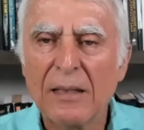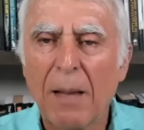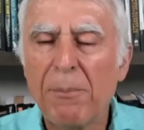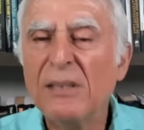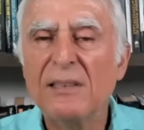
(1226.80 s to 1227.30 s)

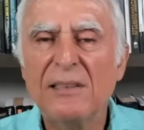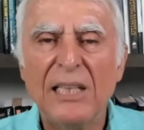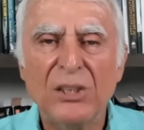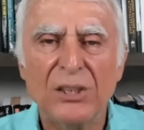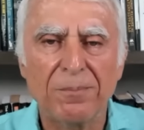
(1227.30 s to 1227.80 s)
a
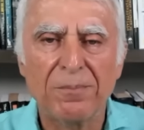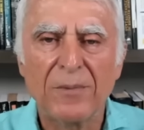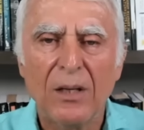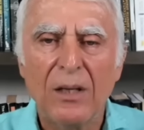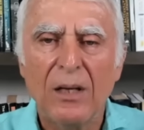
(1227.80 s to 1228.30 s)
presentation
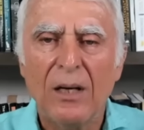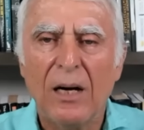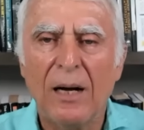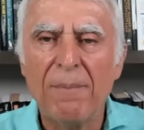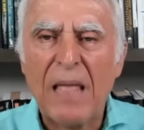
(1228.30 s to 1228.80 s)

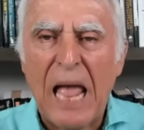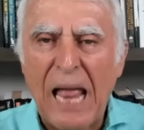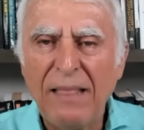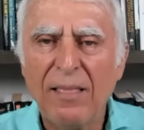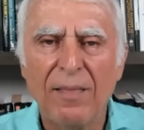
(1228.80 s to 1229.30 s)
um,
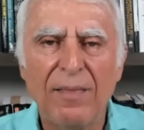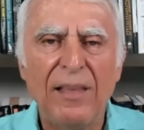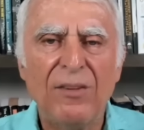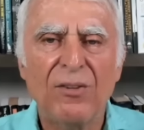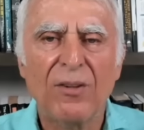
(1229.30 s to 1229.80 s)
at
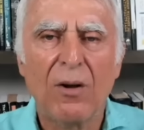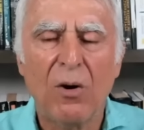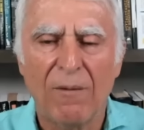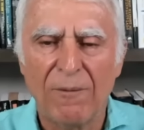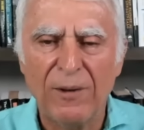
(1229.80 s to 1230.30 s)
this
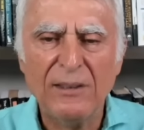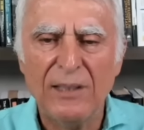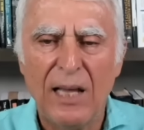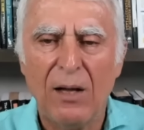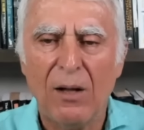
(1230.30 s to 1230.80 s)
conference.
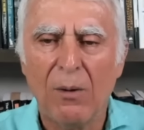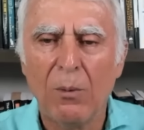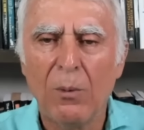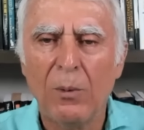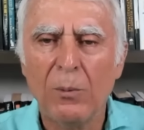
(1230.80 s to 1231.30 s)
Now,
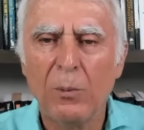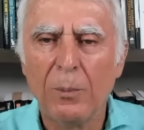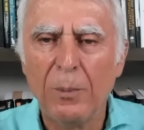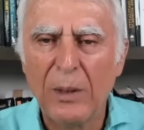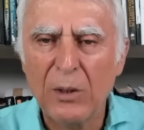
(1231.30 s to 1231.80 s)
w-
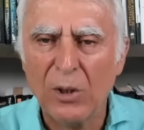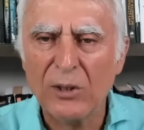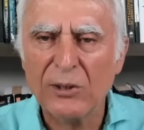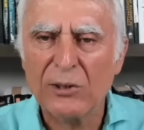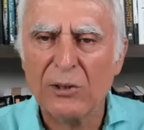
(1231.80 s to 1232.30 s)

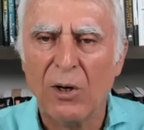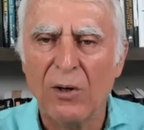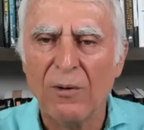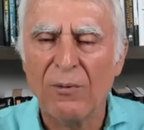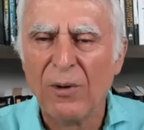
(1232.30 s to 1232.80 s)
because
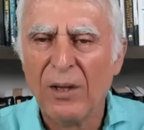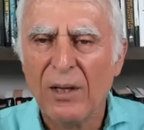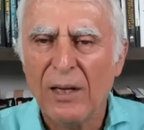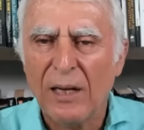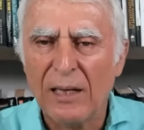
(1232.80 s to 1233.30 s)
of
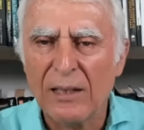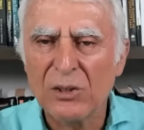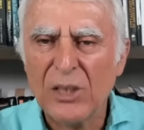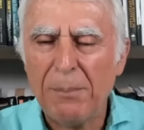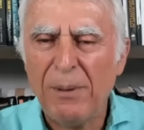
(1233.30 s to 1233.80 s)
uh,
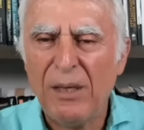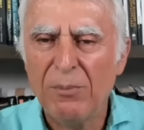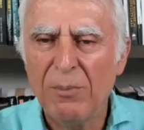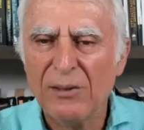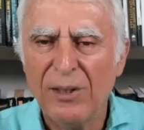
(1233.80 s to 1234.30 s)

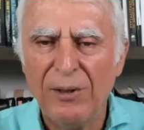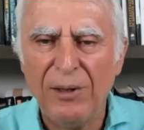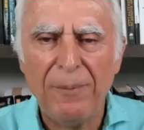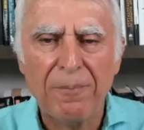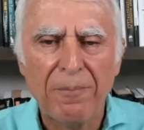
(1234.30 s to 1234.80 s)
JP's
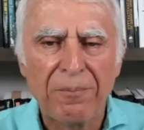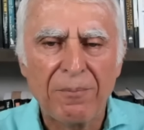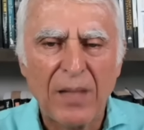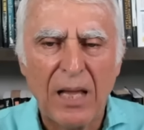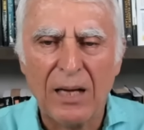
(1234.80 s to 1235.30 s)
military
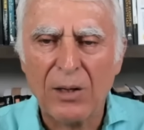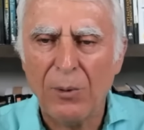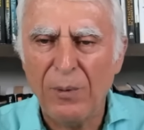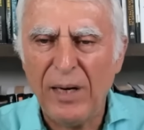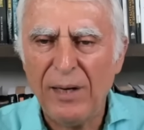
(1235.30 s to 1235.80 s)
uh,
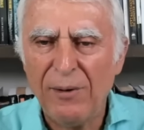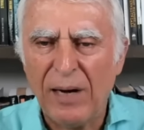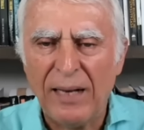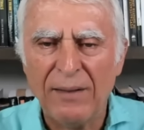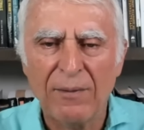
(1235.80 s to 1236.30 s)
career
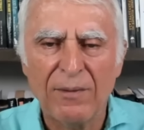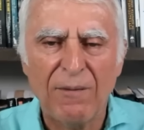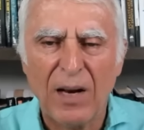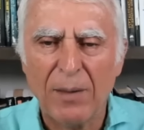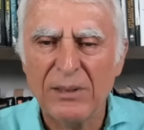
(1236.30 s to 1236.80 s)
and
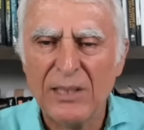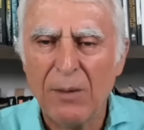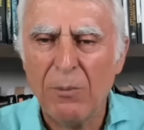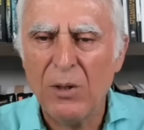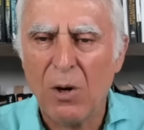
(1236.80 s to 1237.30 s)
developments
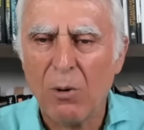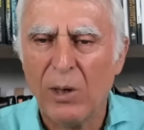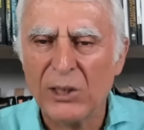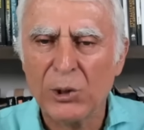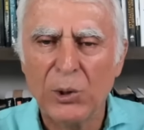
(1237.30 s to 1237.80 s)
there, we're not
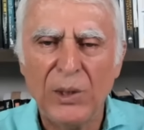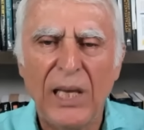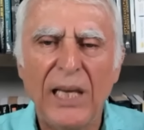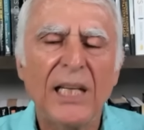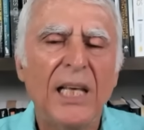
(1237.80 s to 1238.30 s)
quite sure
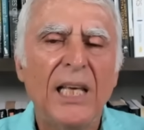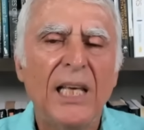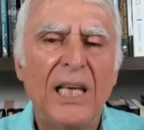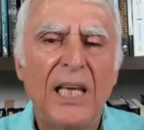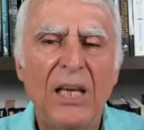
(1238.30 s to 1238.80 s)
yet
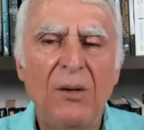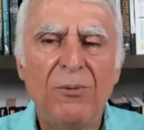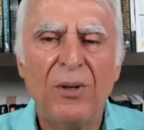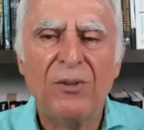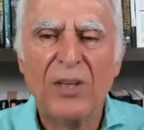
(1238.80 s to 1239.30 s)

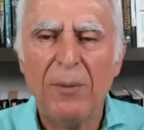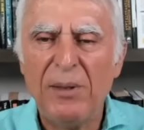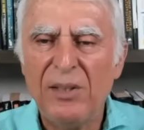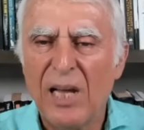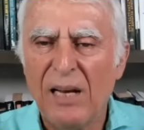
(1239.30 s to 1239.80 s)
if it's going to
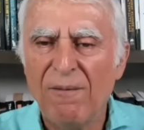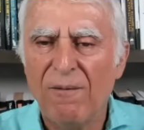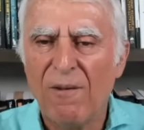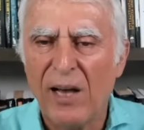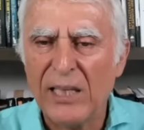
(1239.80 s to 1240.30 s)
be
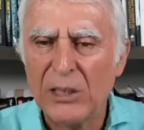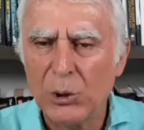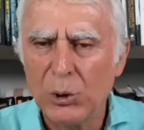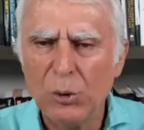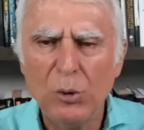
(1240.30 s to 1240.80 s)
done via
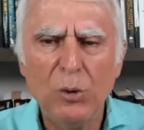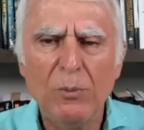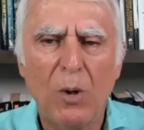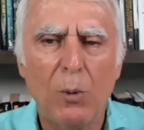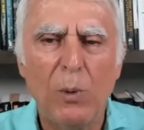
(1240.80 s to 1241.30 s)

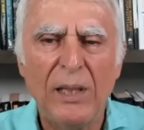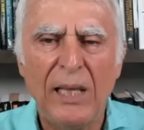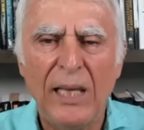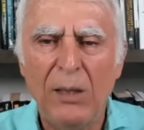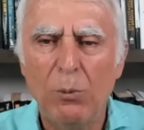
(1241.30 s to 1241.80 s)
Zoom or
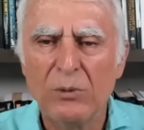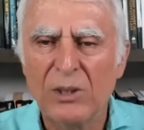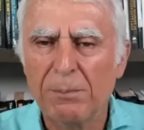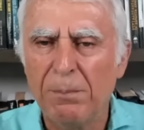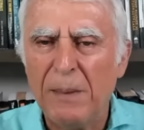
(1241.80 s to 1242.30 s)
whether he will
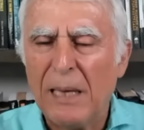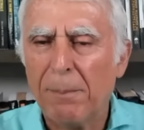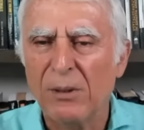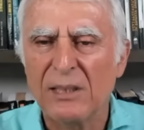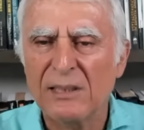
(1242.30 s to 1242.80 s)
just be
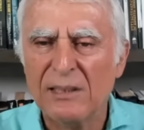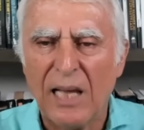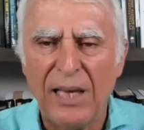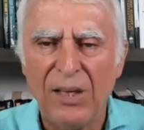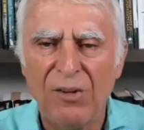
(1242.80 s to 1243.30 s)
up on the
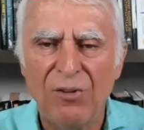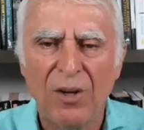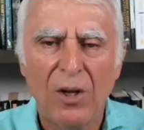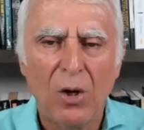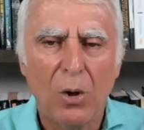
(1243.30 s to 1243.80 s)
stage
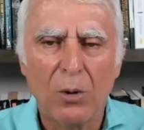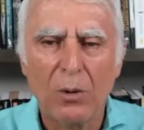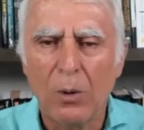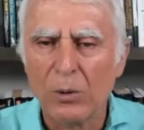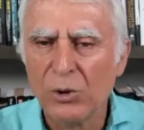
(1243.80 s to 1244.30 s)

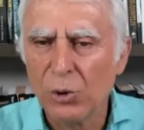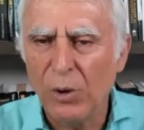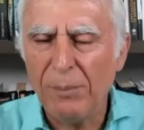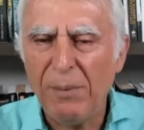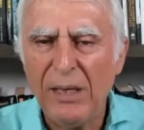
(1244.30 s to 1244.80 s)
or
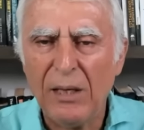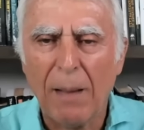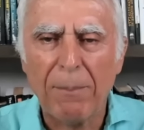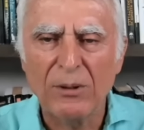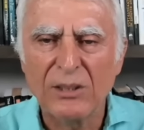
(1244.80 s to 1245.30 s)
join me
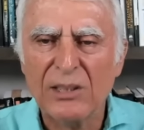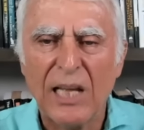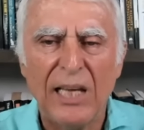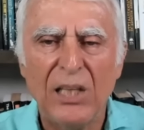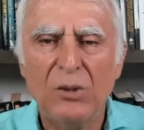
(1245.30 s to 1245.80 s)
up on
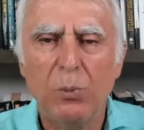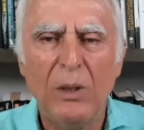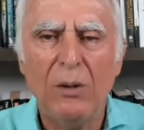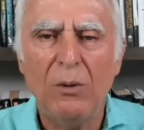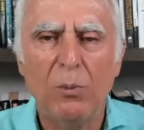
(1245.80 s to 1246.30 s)
stage.
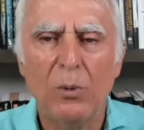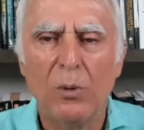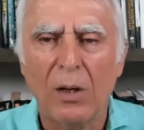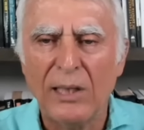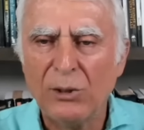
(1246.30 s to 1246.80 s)
We
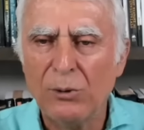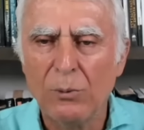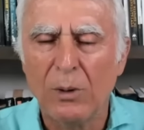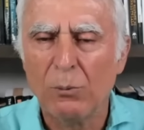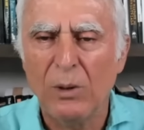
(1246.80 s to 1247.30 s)
I'll let
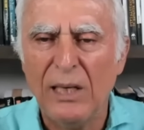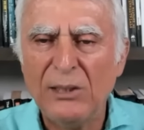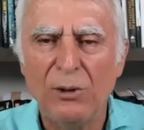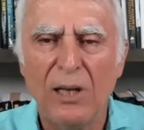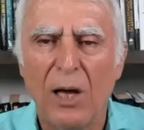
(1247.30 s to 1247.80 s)
you, we'll
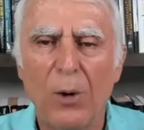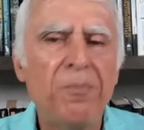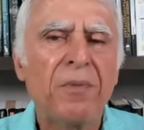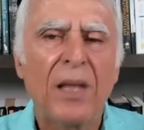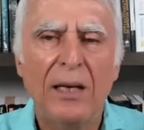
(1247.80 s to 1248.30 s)
let you
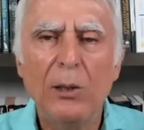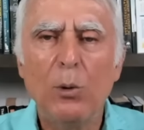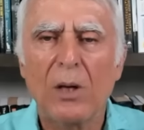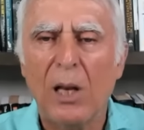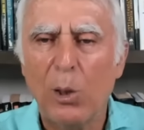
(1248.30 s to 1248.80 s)
know a
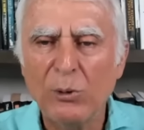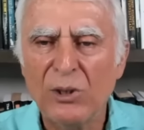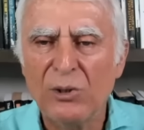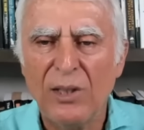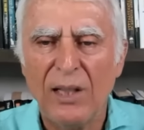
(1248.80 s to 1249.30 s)
little
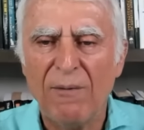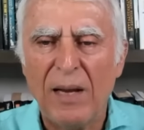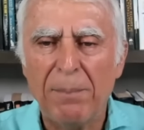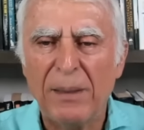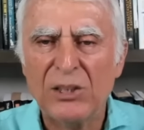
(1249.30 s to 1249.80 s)
closer to the
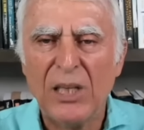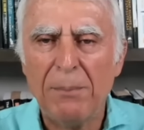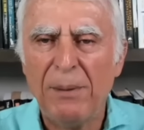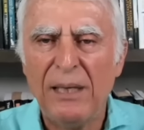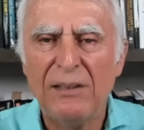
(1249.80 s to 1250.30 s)
event. But
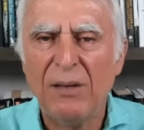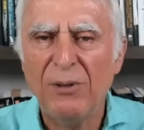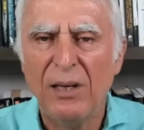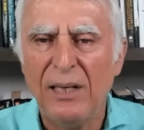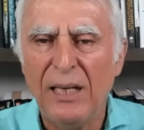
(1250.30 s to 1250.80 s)
JP
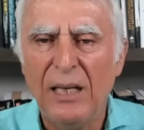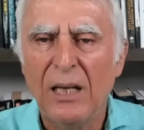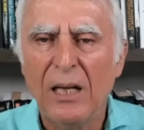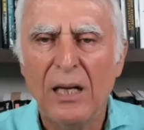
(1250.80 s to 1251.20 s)
definitely